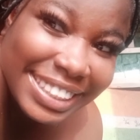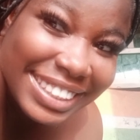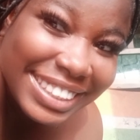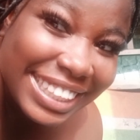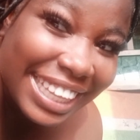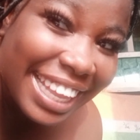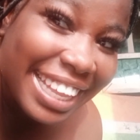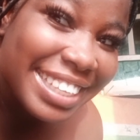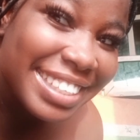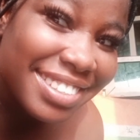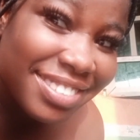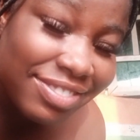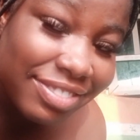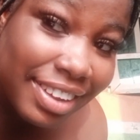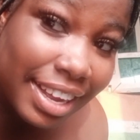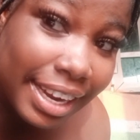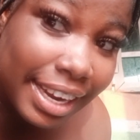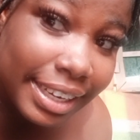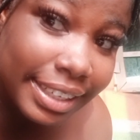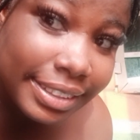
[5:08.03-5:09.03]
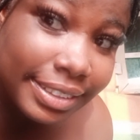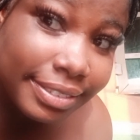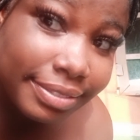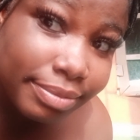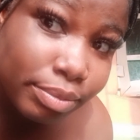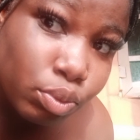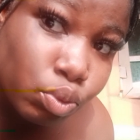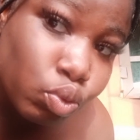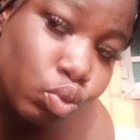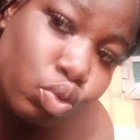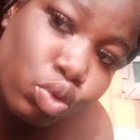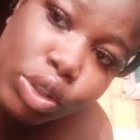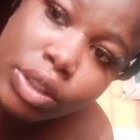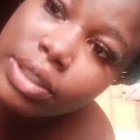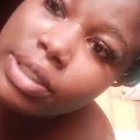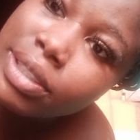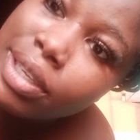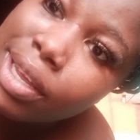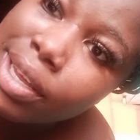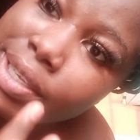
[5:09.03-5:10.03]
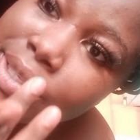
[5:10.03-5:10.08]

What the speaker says: girl is fine. This girl is